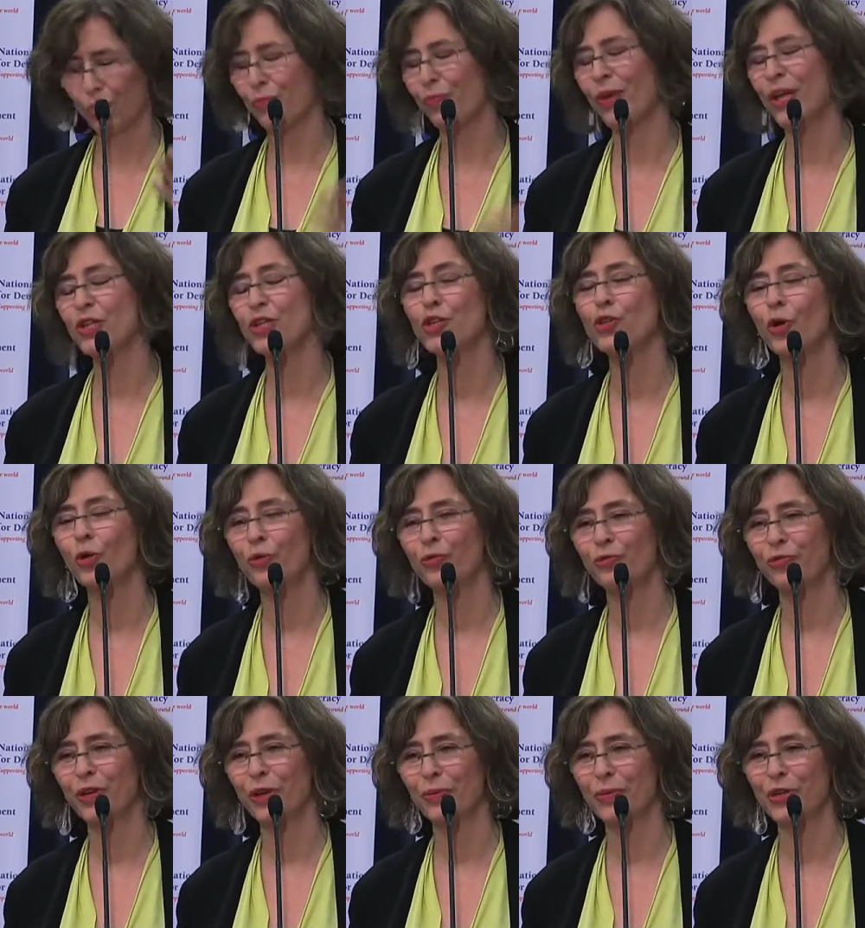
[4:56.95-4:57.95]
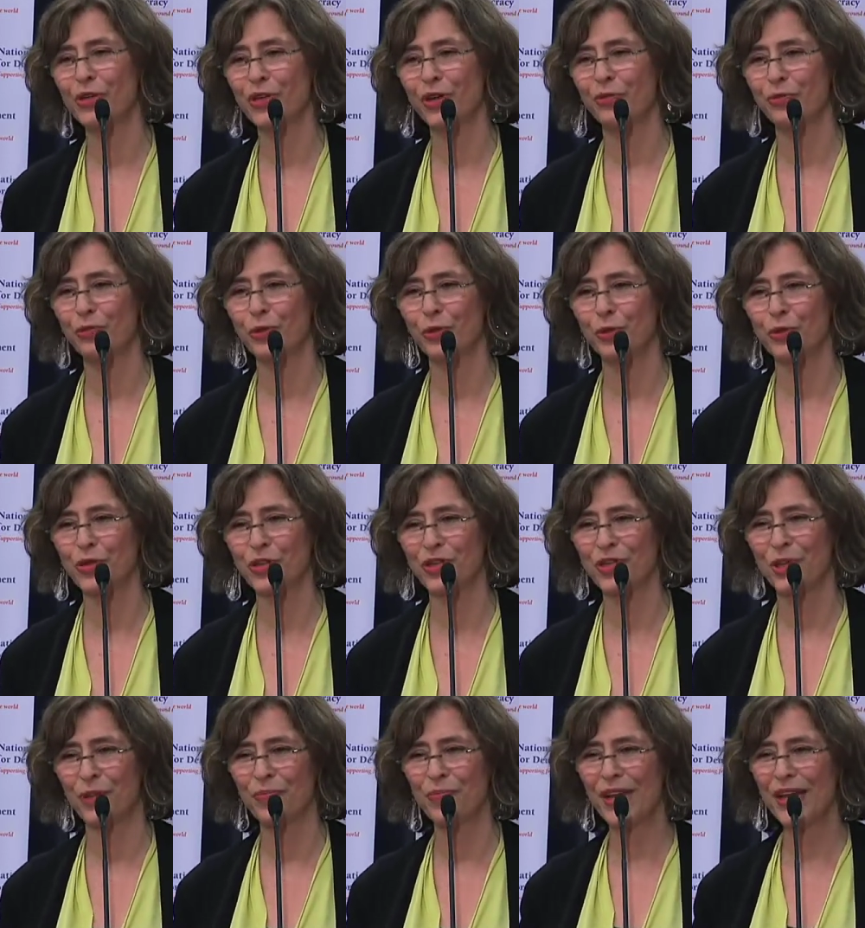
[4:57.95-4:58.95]
best-known film is, of course,
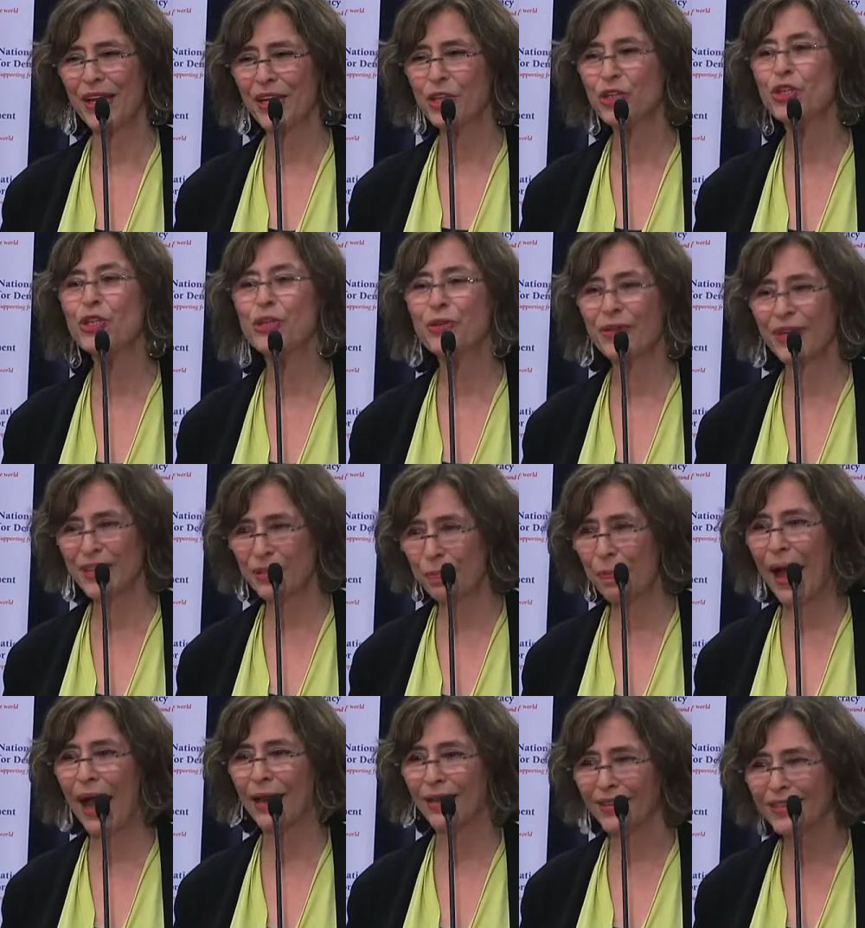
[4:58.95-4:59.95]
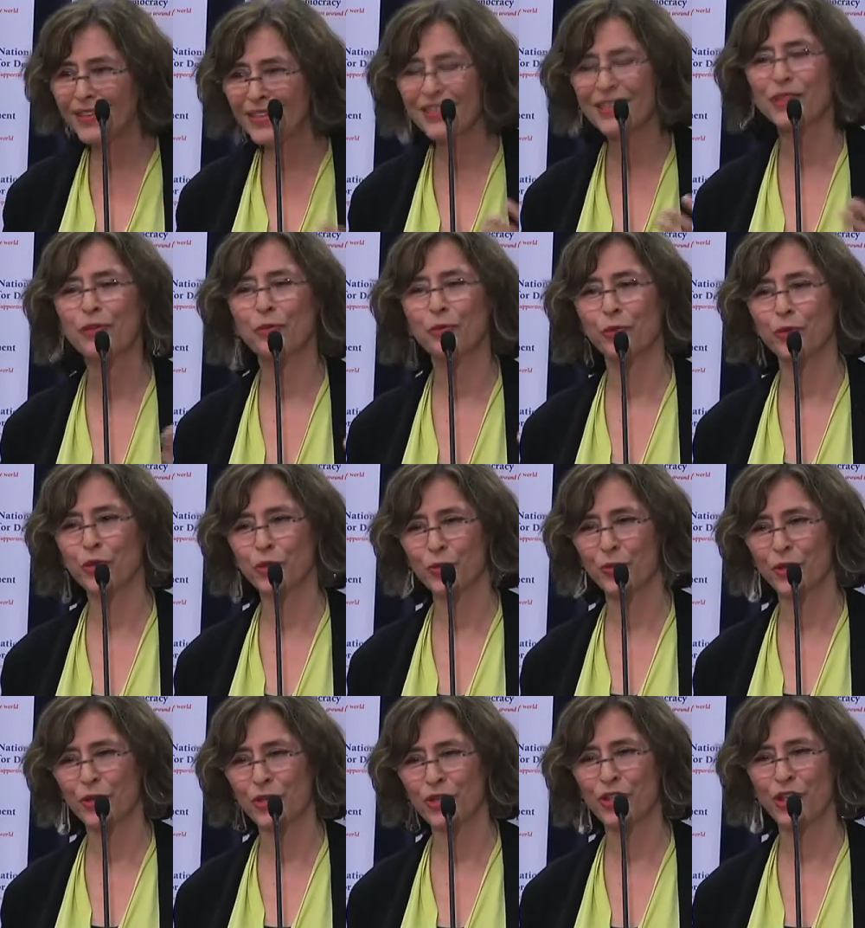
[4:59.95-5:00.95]
Secret Ballot, which
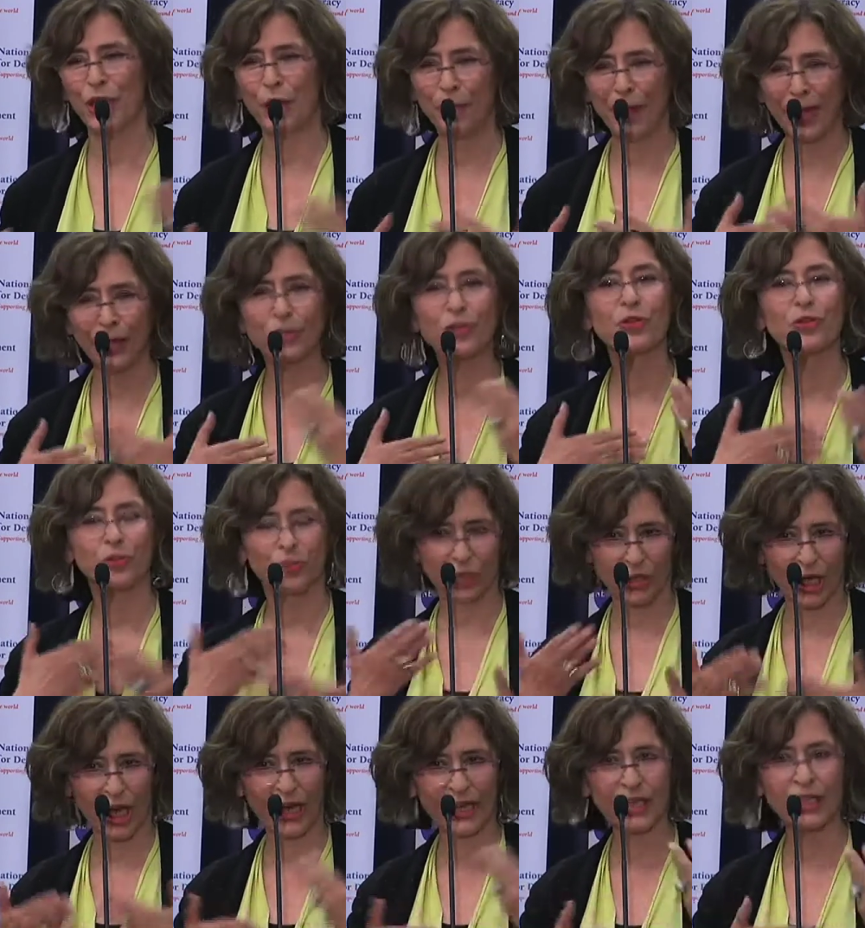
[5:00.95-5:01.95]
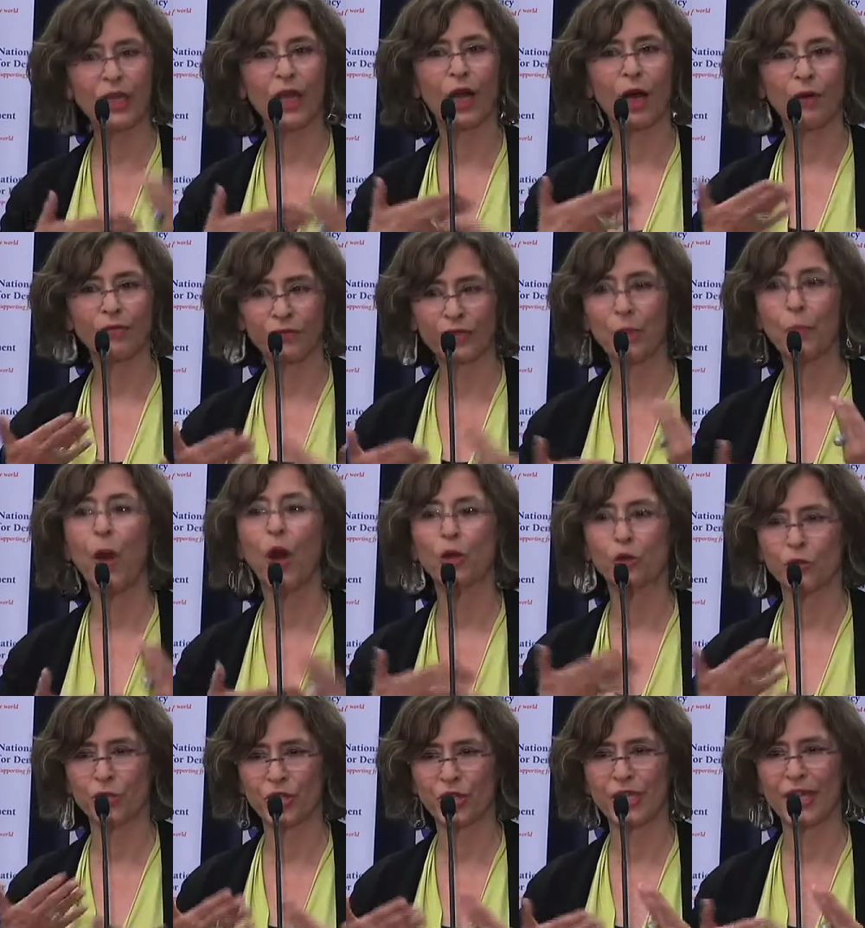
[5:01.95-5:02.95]
was about the idea of
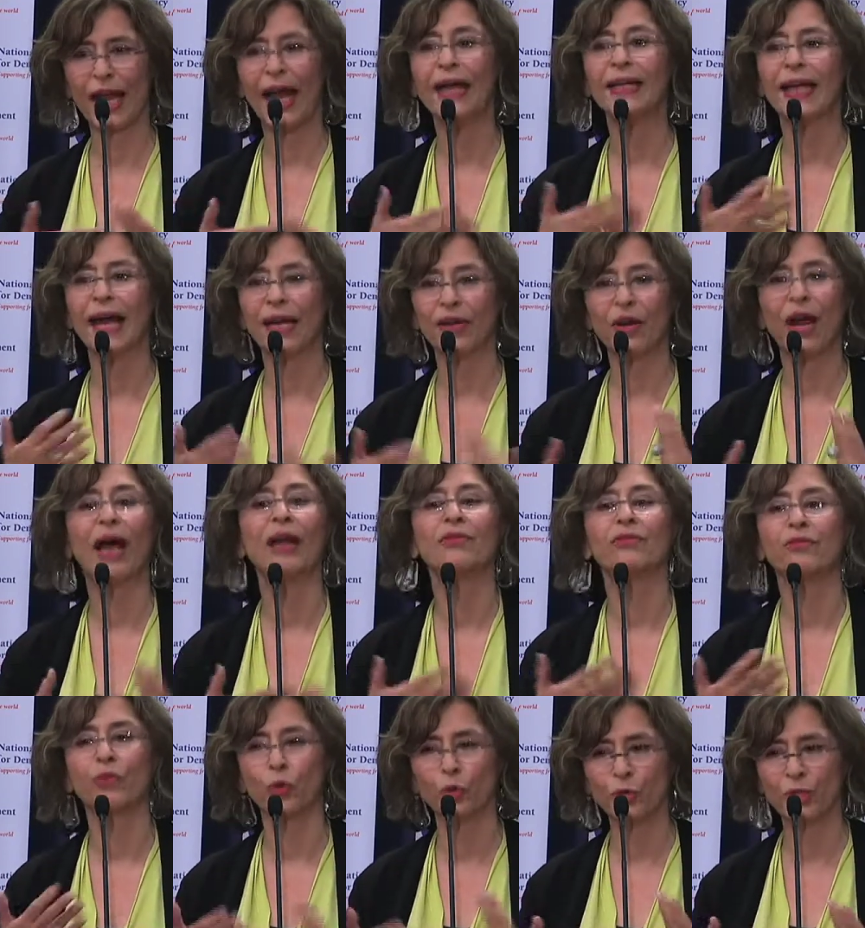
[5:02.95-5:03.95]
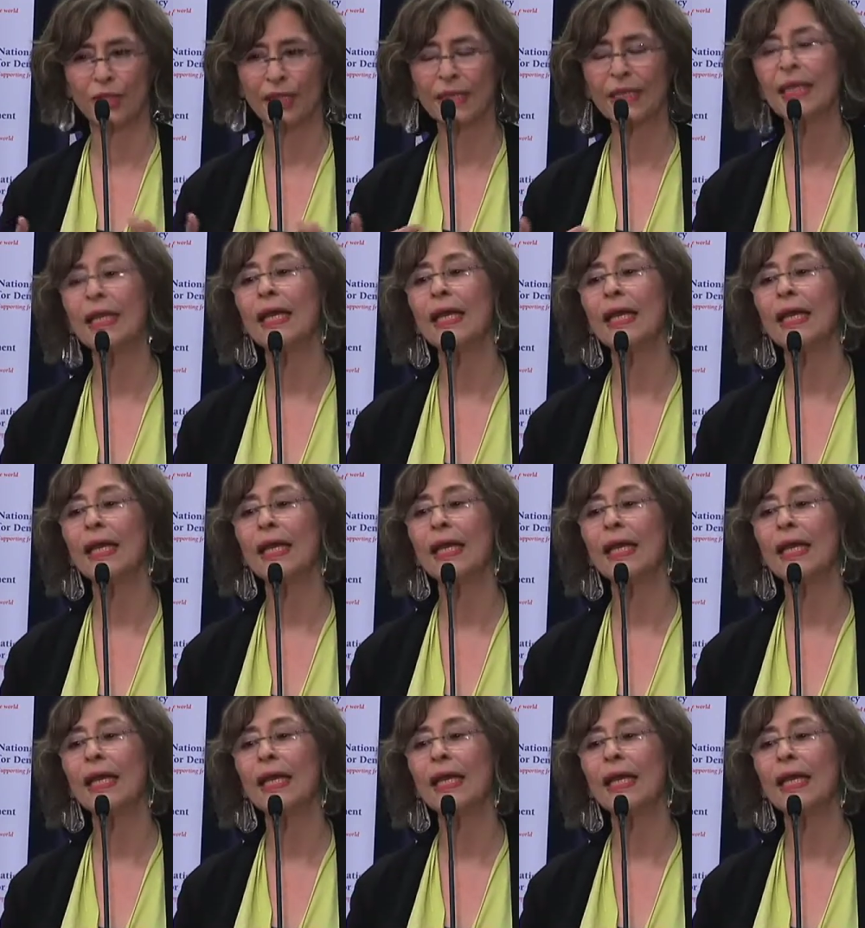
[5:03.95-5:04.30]
democracy and voting.